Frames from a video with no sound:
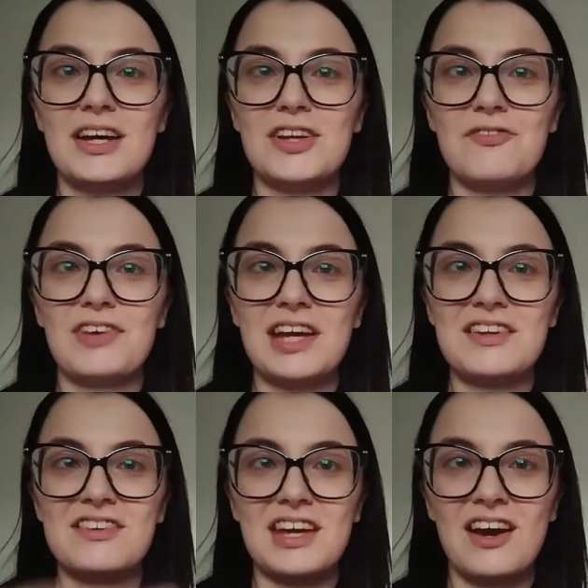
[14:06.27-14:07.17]
Don't forget
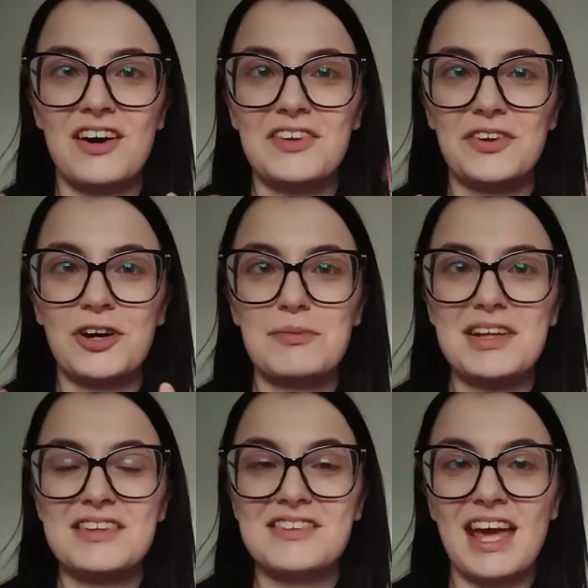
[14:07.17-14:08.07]
to say hi in the
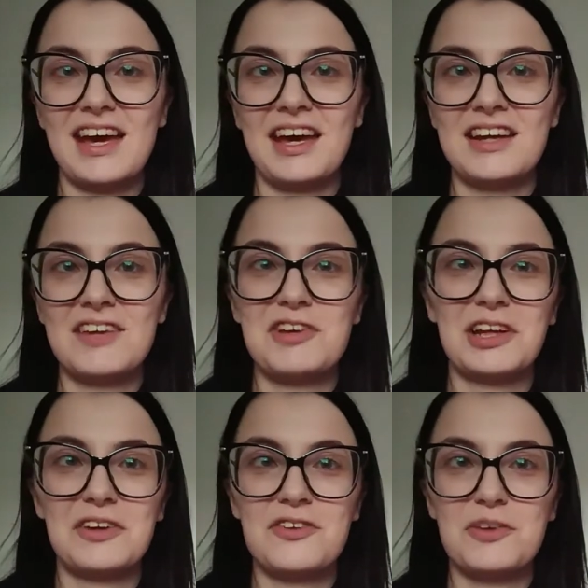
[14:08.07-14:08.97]
comments, and if you'd
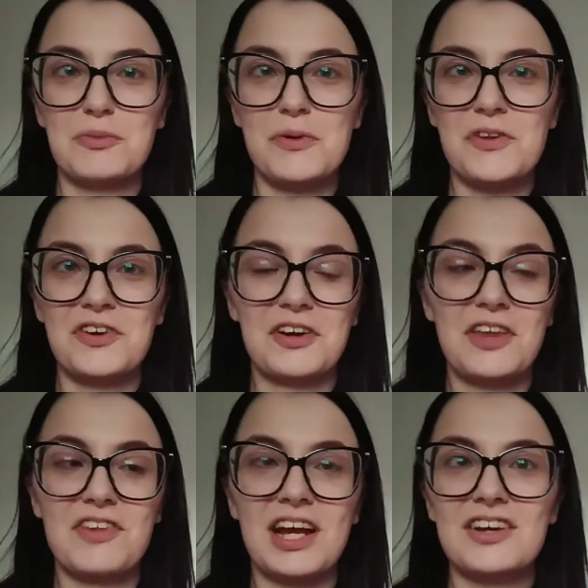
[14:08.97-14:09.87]
like to see more of this kind of
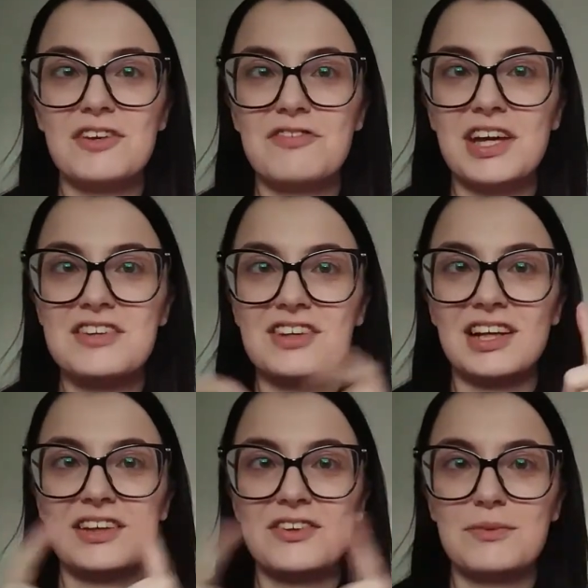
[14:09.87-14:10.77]
thing, don't forget to
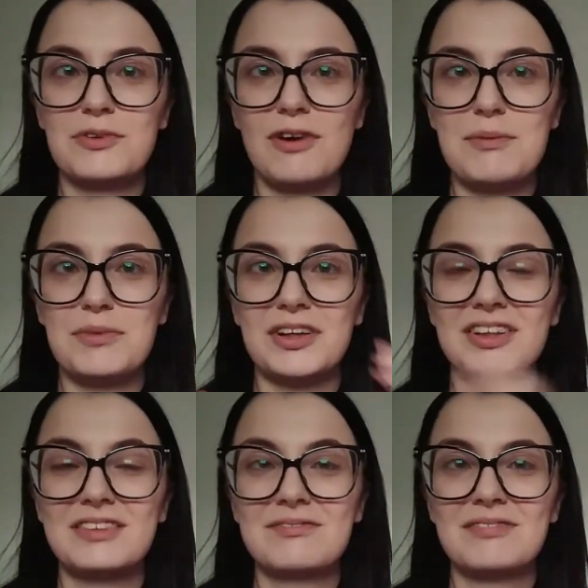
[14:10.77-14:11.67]
click the subscribe button.